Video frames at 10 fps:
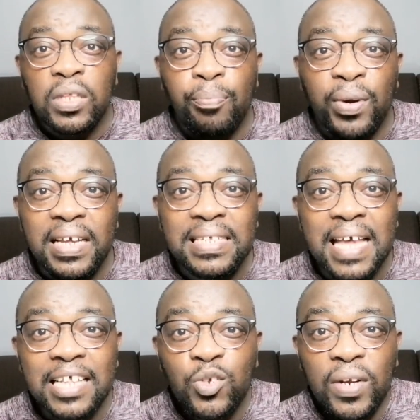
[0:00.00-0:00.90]
So the
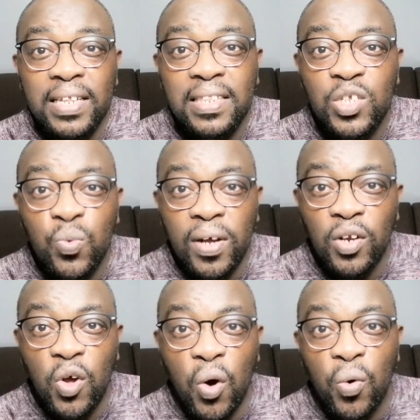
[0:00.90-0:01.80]
police had to let this
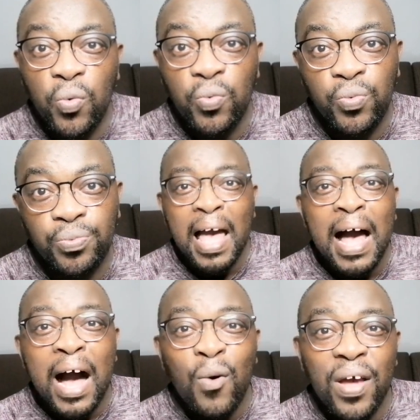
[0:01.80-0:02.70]
one go.
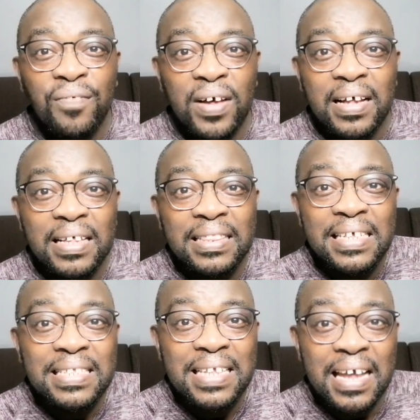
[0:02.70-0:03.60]
However,
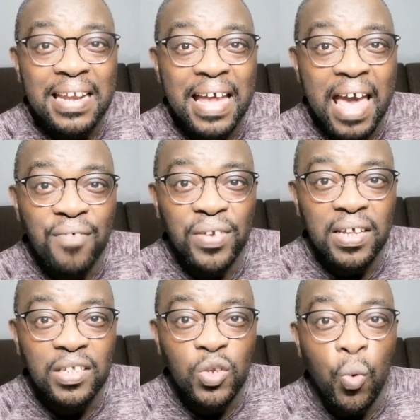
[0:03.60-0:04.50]
this DNA
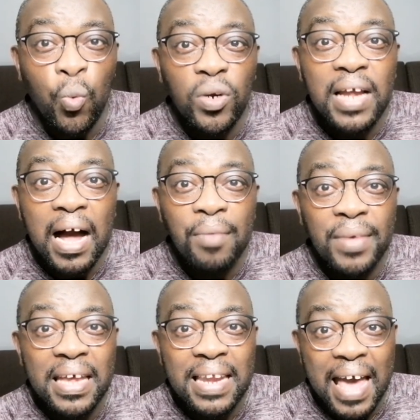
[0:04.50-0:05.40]
evidence would
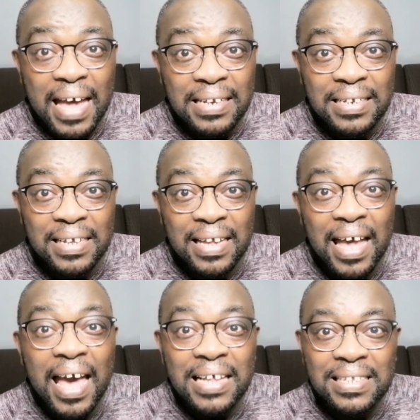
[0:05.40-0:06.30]
come in
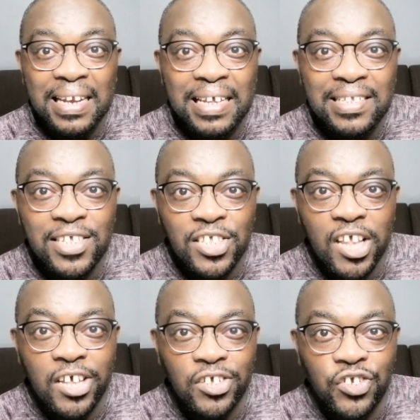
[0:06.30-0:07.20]
handy at a later
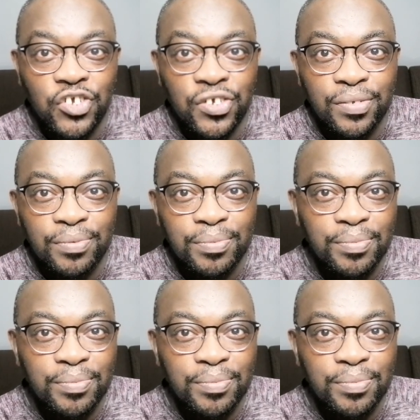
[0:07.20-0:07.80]
stage.